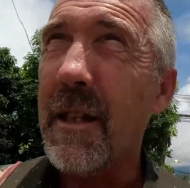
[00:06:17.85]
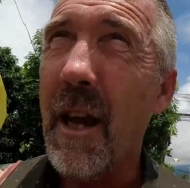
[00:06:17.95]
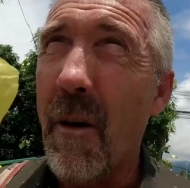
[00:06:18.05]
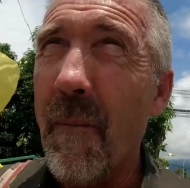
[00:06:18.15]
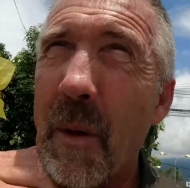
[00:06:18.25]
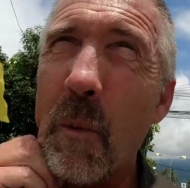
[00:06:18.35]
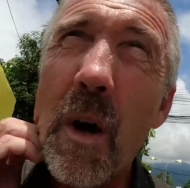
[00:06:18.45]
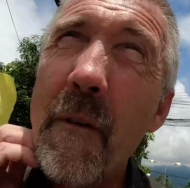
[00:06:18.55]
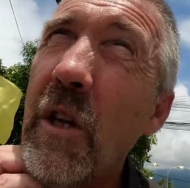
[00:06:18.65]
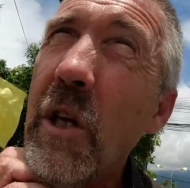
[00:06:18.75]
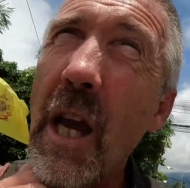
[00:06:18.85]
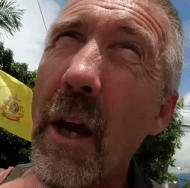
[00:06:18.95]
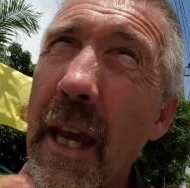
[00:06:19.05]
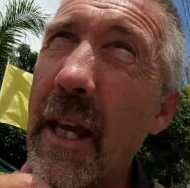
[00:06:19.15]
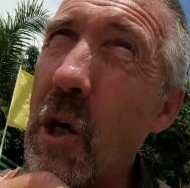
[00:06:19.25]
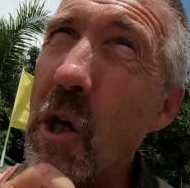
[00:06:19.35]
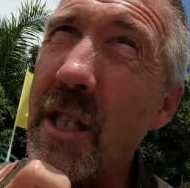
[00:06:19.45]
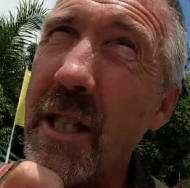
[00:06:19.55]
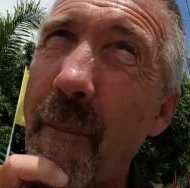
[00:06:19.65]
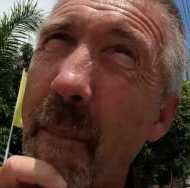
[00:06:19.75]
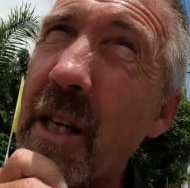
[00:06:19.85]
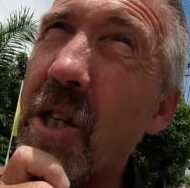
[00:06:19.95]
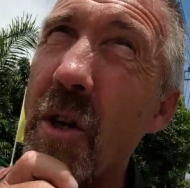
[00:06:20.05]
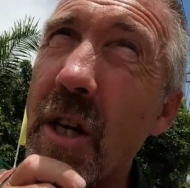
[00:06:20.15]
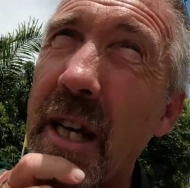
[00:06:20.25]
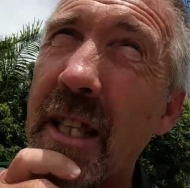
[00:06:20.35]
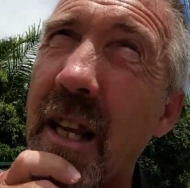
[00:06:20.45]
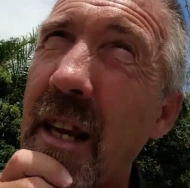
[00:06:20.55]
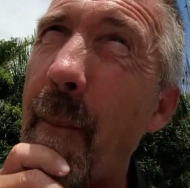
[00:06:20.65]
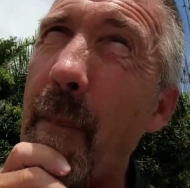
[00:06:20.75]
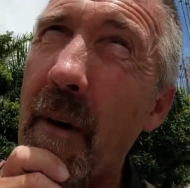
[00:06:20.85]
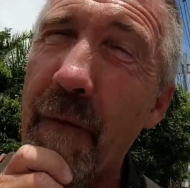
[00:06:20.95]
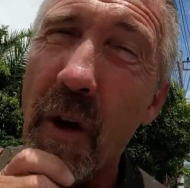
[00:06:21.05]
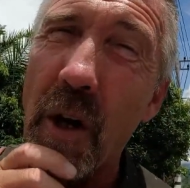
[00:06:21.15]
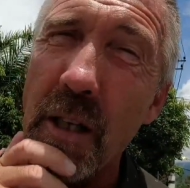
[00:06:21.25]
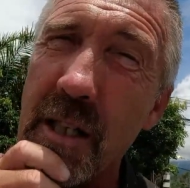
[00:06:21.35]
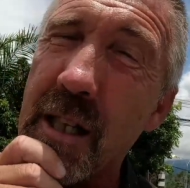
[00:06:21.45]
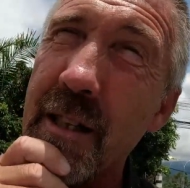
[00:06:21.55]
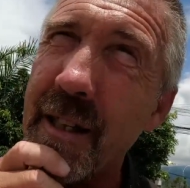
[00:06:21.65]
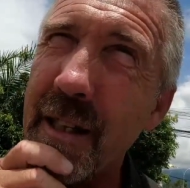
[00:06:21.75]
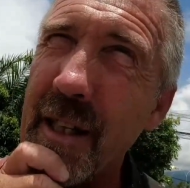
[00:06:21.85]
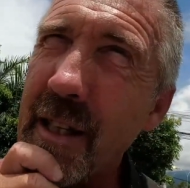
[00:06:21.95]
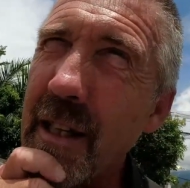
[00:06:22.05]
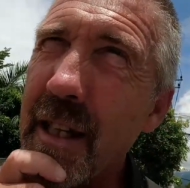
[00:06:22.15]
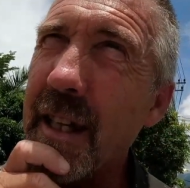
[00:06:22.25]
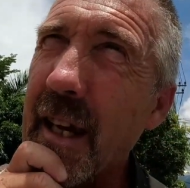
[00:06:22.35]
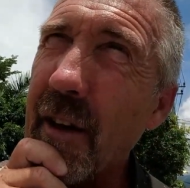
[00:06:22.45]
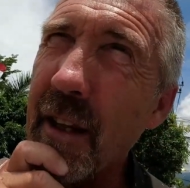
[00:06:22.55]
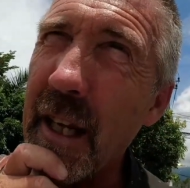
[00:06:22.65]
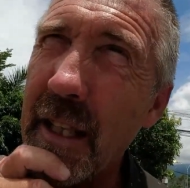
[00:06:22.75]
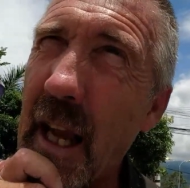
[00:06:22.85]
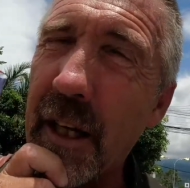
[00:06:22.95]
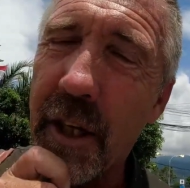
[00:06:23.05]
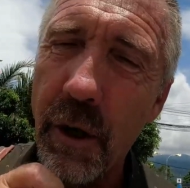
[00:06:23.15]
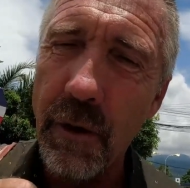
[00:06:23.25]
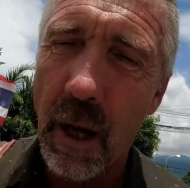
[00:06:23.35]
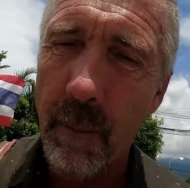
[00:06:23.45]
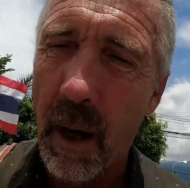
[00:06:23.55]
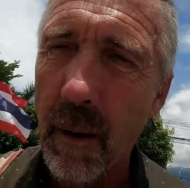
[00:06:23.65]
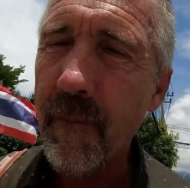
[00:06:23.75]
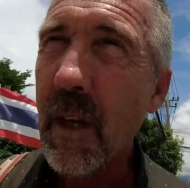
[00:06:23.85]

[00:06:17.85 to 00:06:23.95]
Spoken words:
So wherever you go get yours done, make sure you get the number first. Get that queue number.